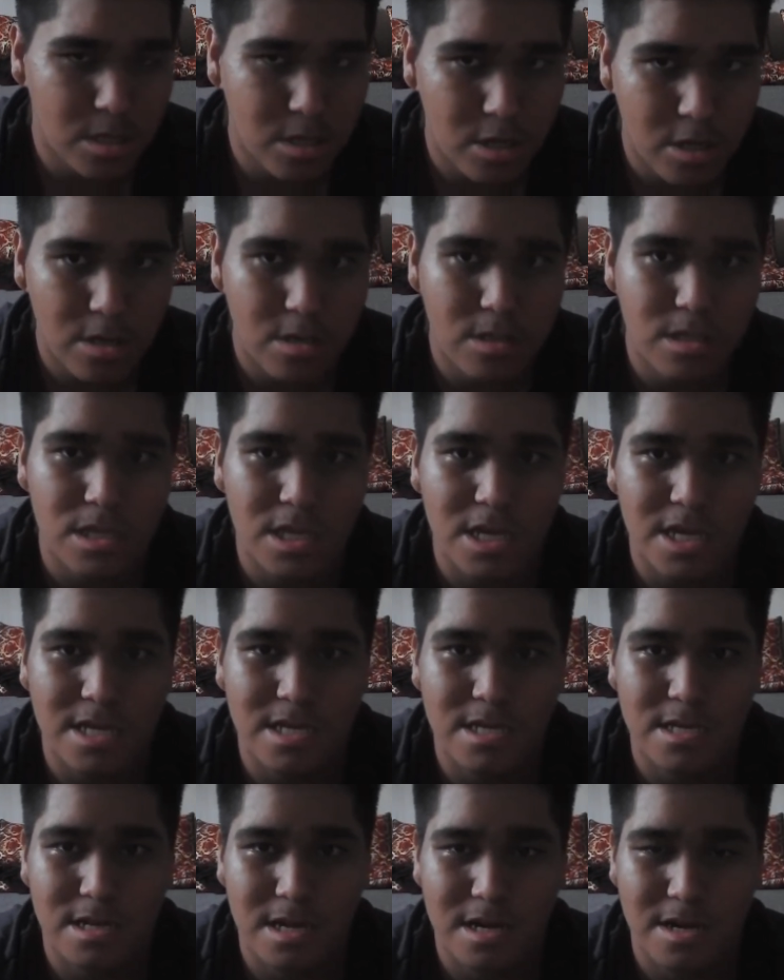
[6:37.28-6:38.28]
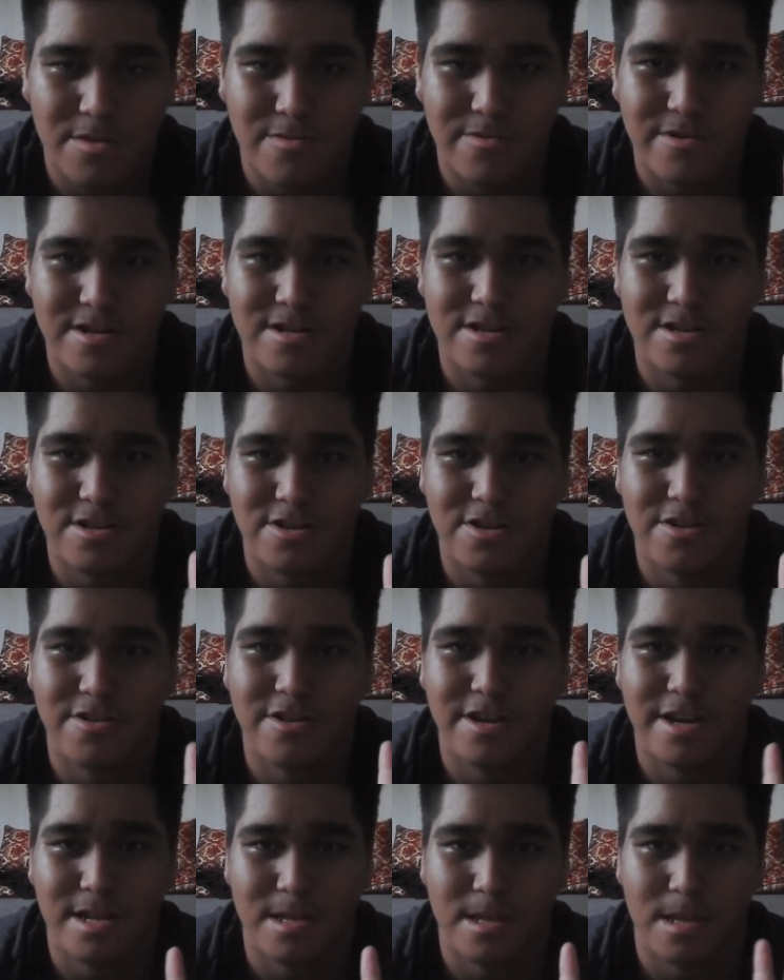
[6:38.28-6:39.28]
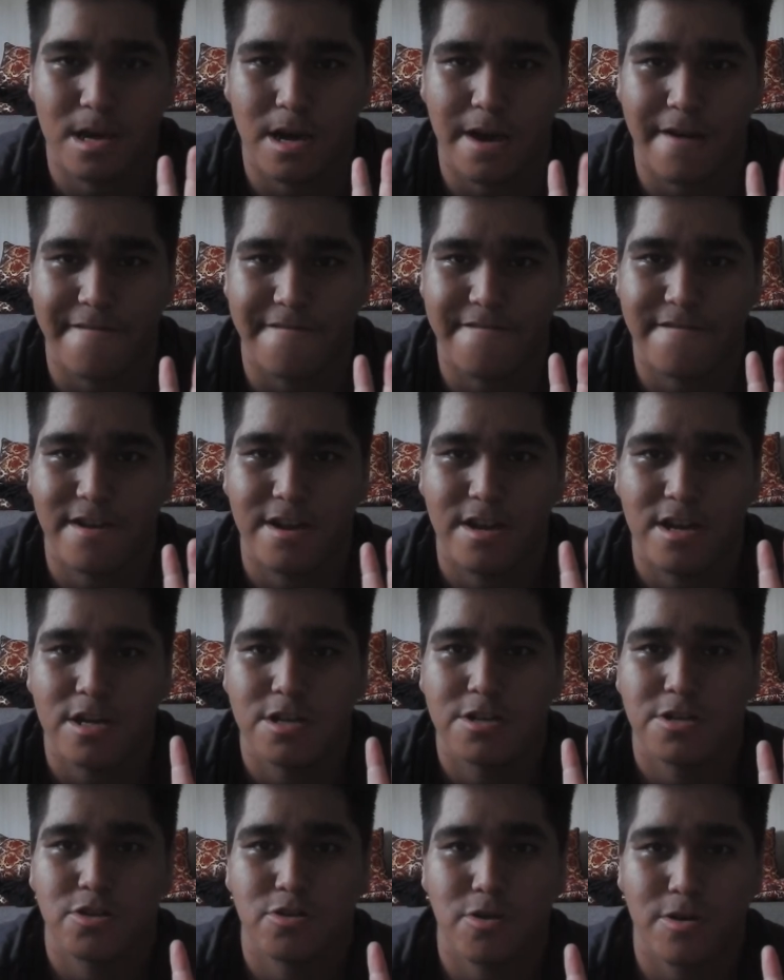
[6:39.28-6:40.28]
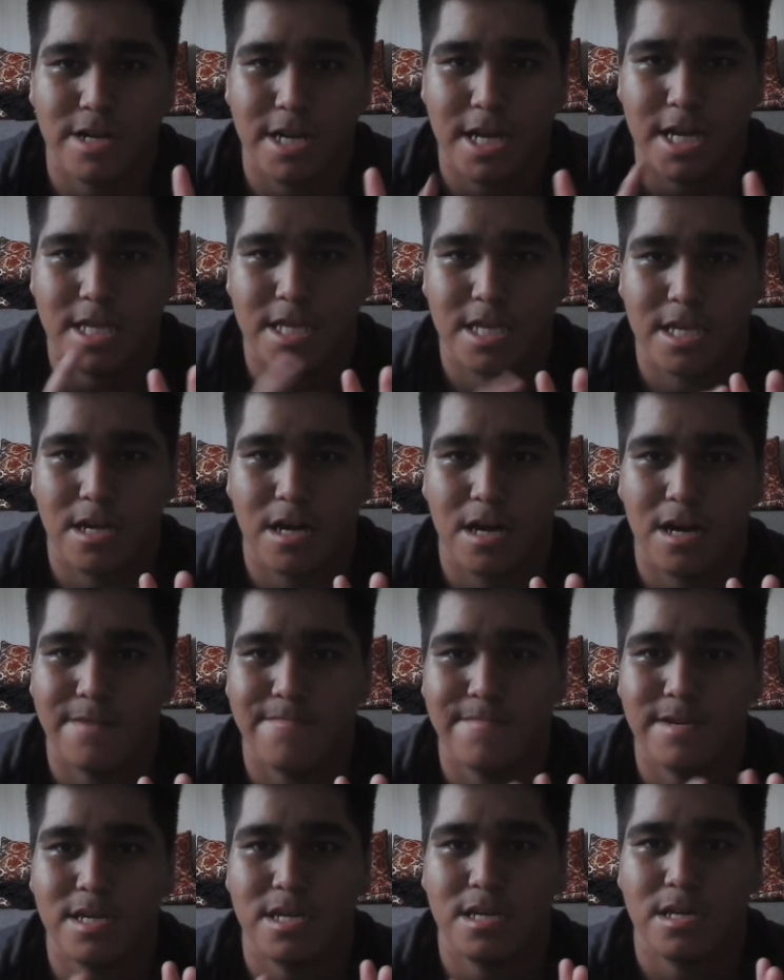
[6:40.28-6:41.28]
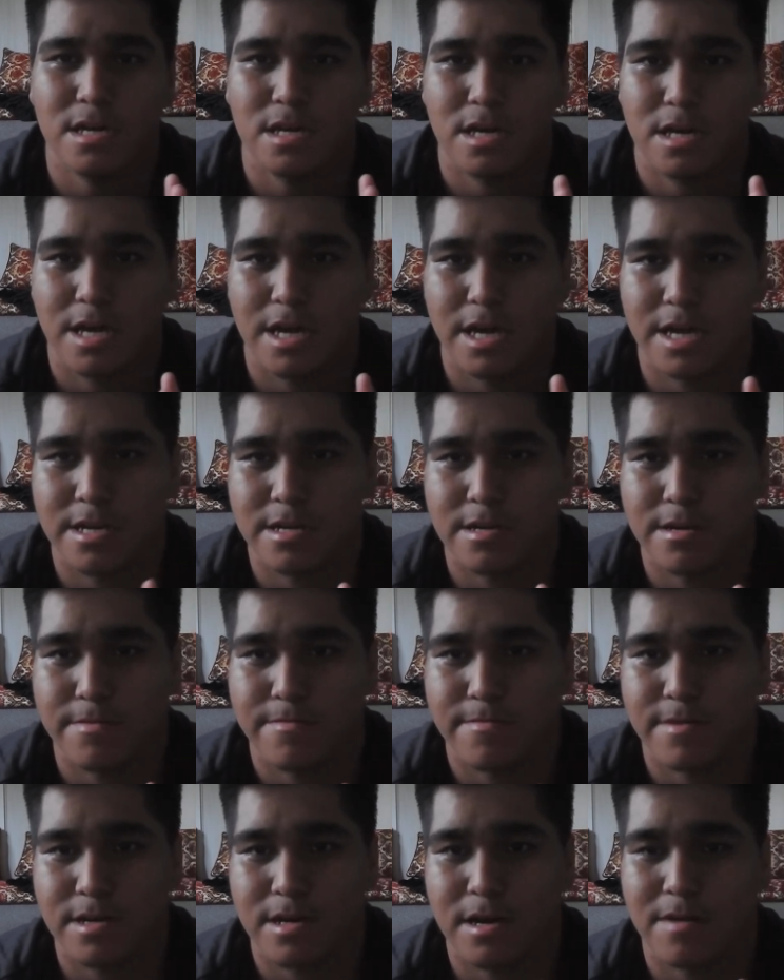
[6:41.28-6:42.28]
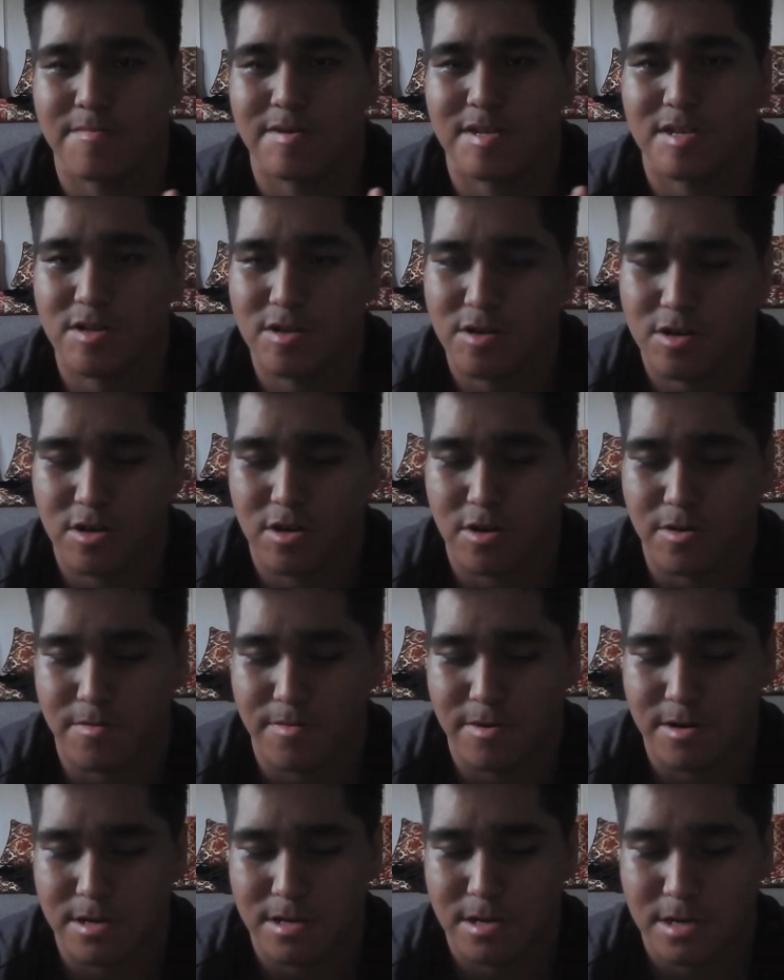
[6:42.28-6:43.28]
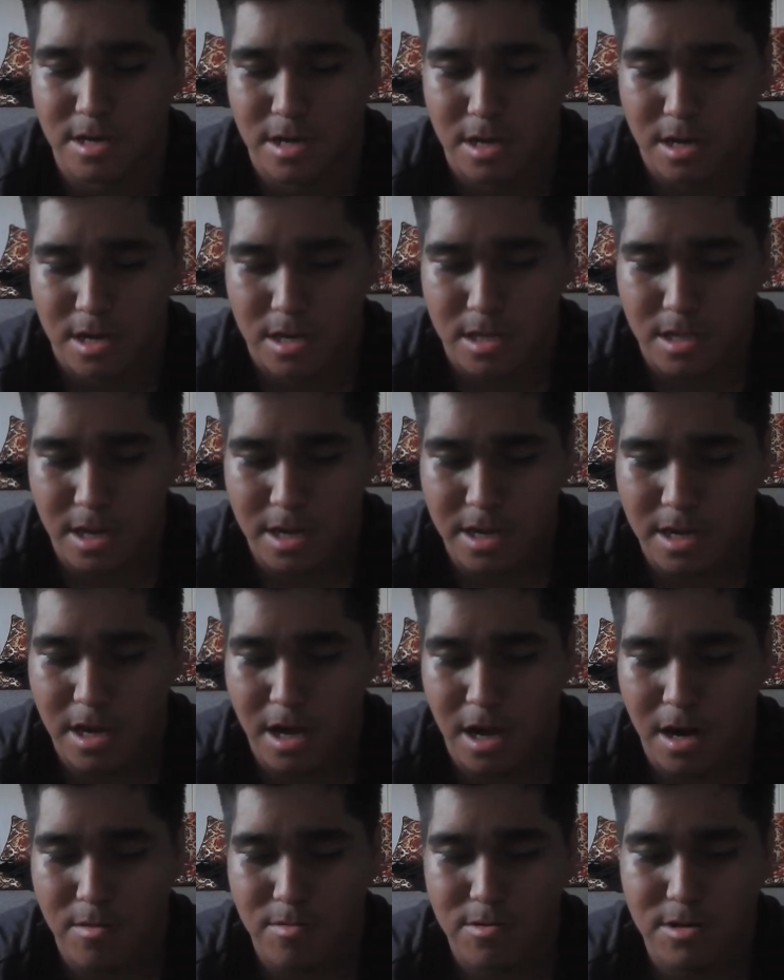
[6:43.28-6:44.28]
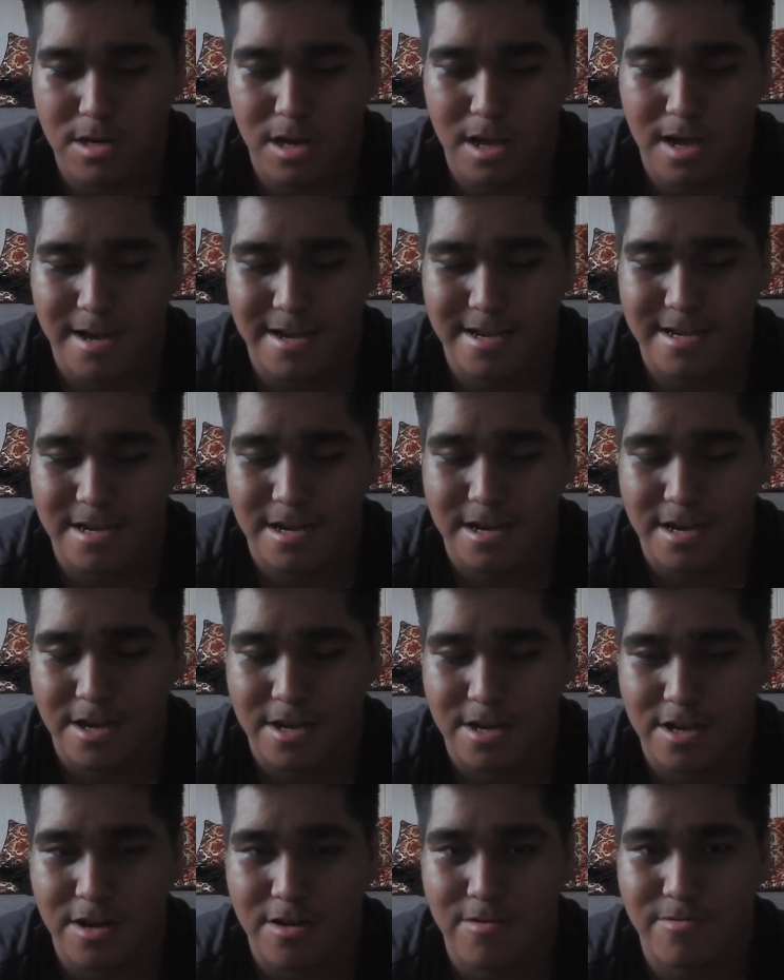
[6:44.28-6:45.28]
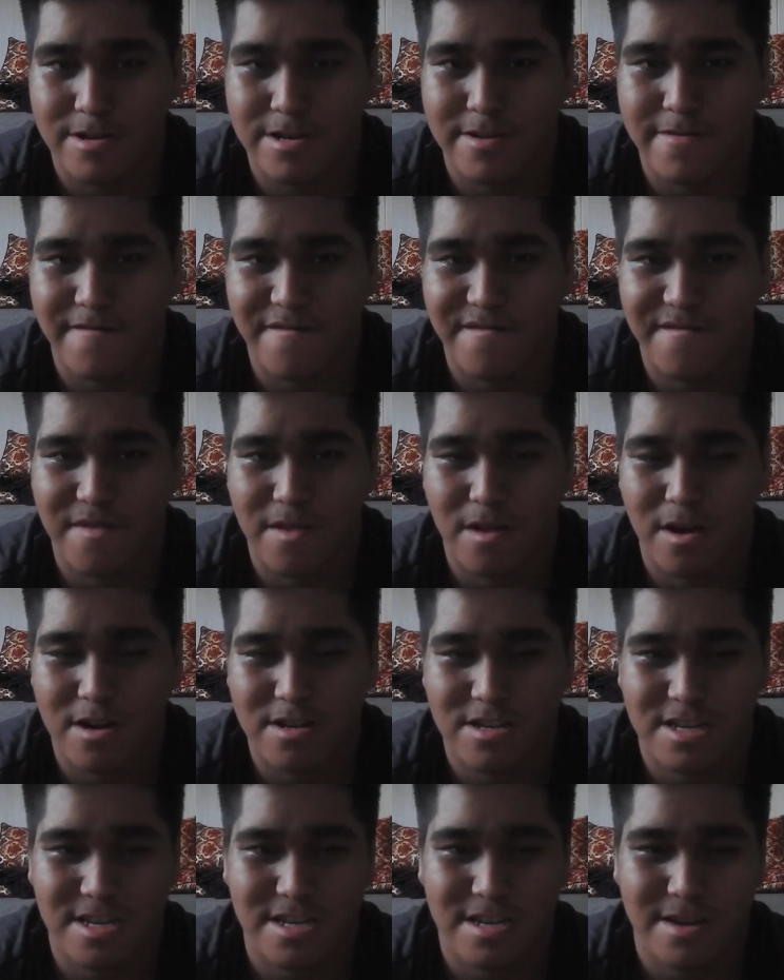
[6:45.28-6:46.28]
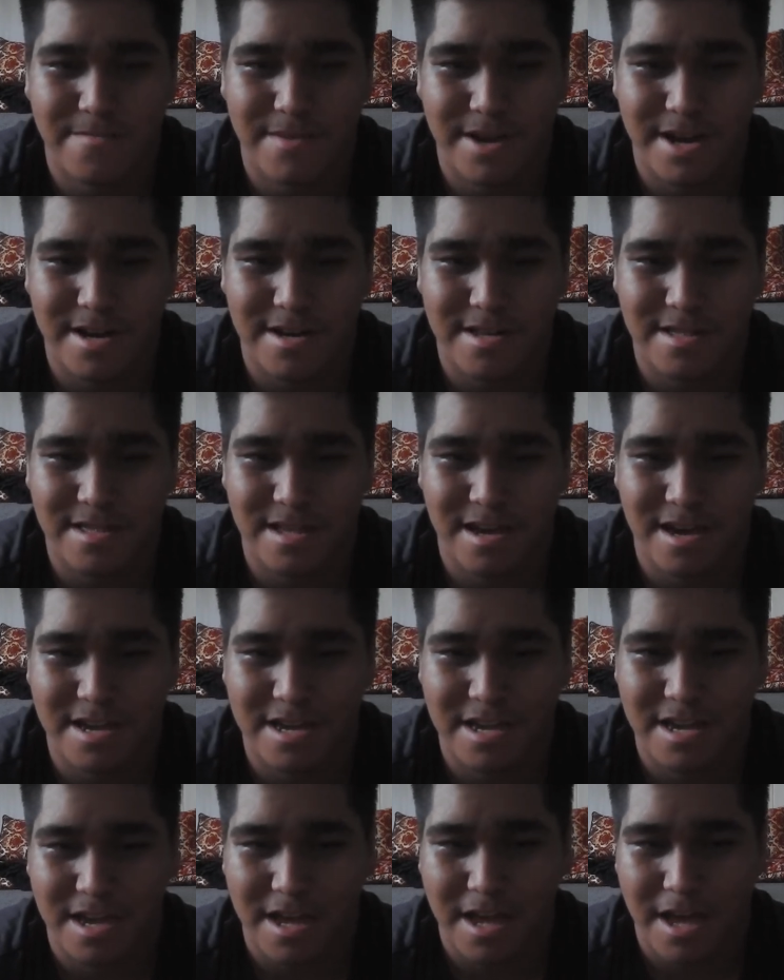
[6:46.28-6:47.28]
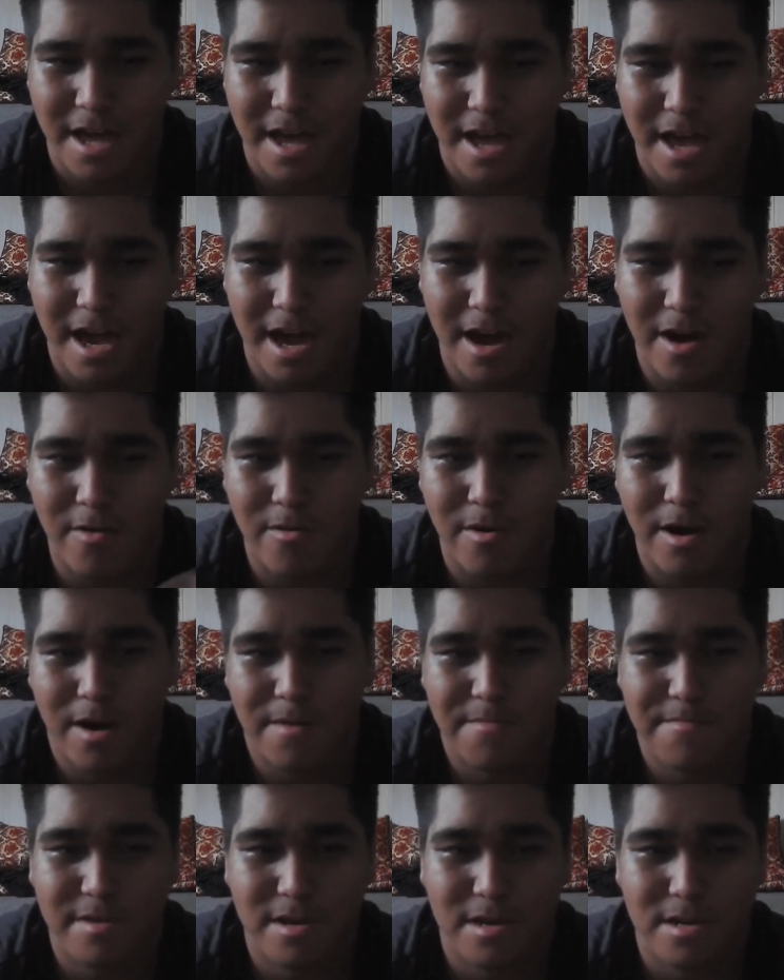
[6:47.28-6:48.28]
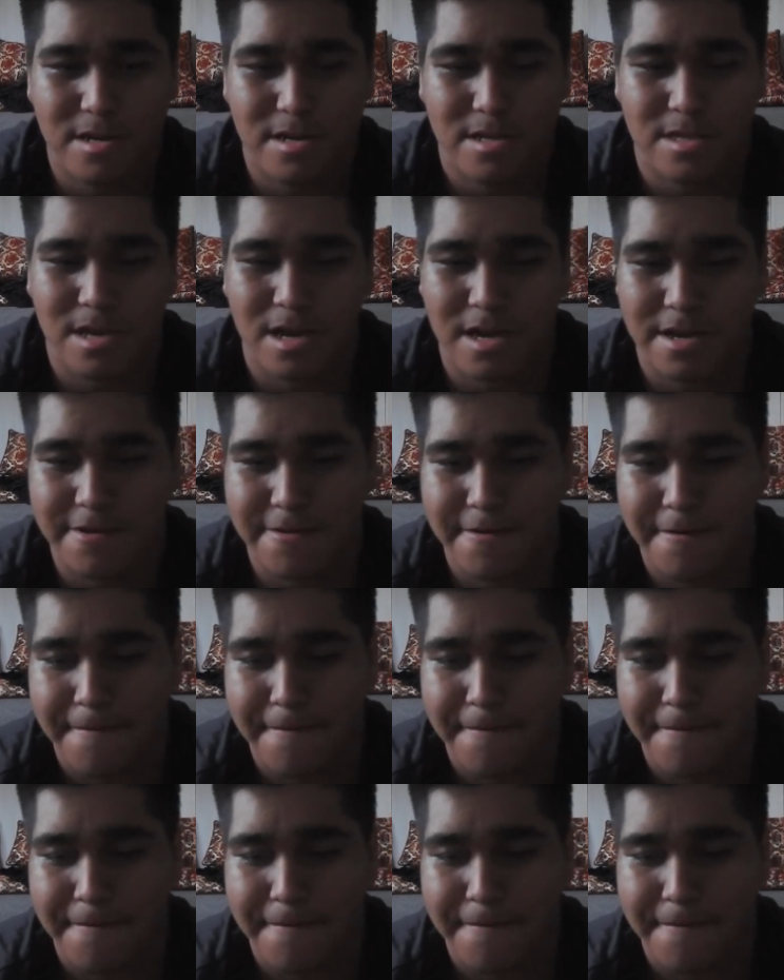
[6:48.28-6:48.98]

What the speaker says: that I want to do in life: join in the army and become a YouTuber. Like, I would like going vlogging about like how I'm gonna like